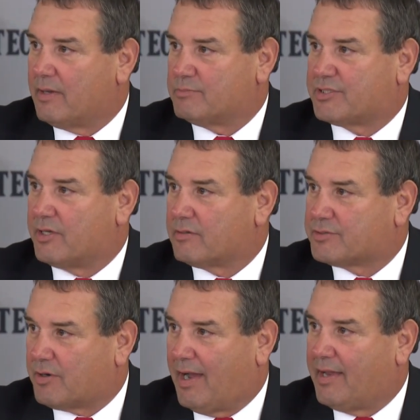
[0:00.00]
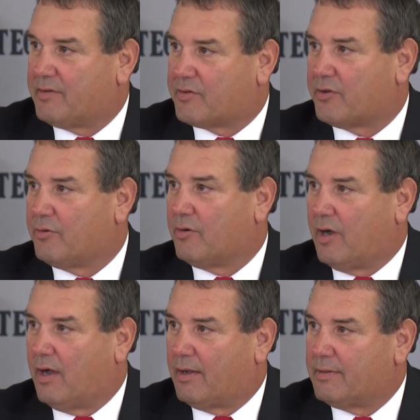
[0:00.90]
I'm still trying to
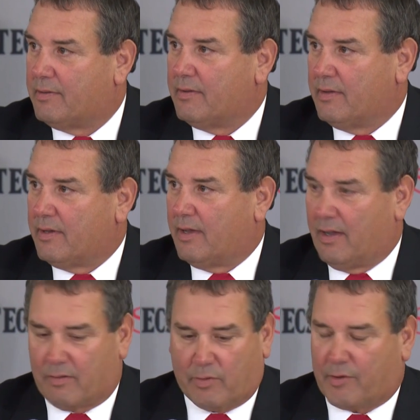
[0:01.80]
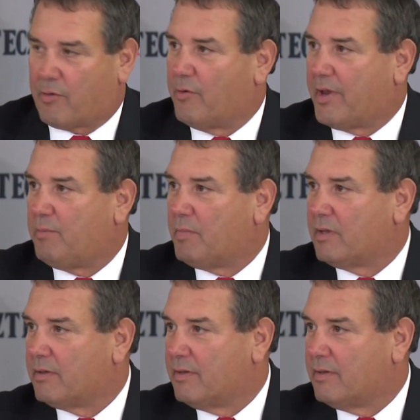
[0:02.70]
uh, uh, recruit him.